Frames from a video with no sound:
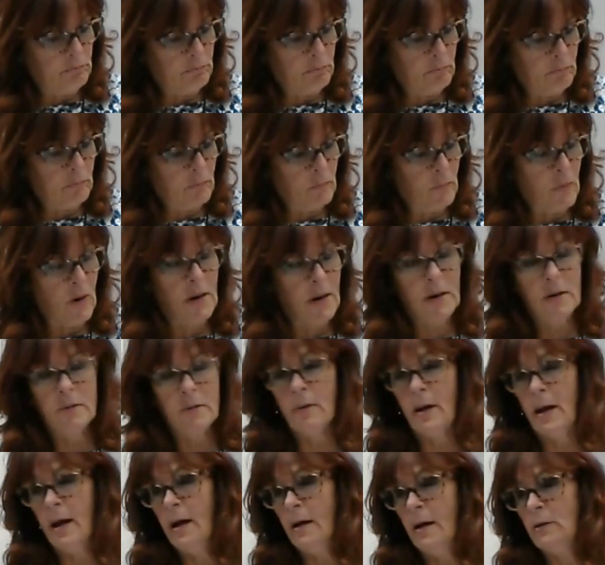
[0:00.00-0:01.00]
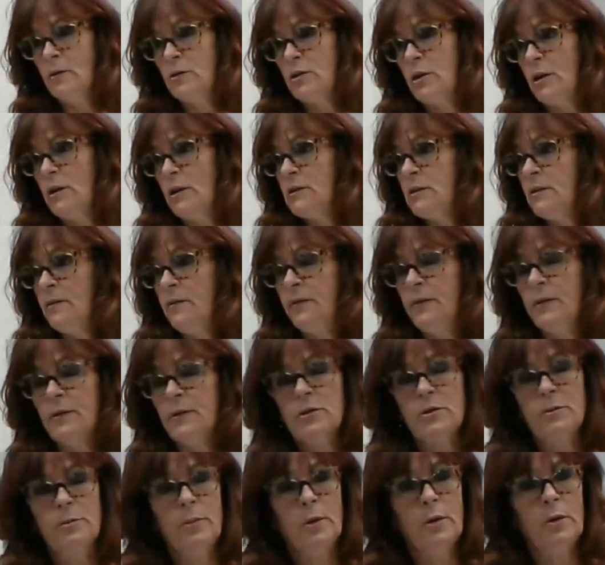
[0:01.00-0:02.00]
running around chasing
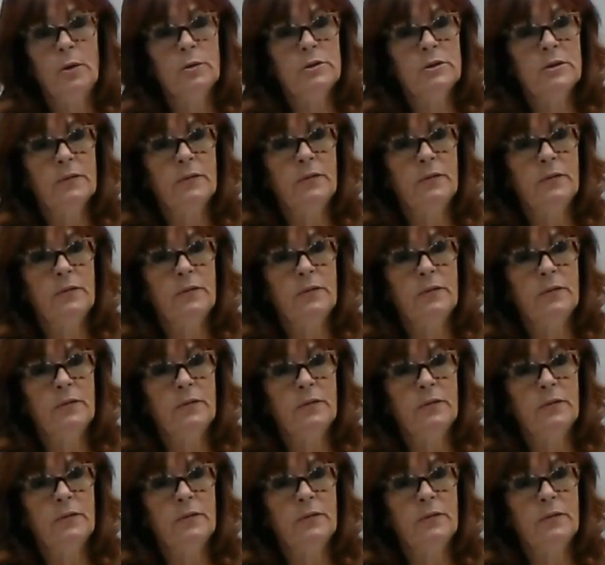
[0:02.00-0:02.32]
fishing boats and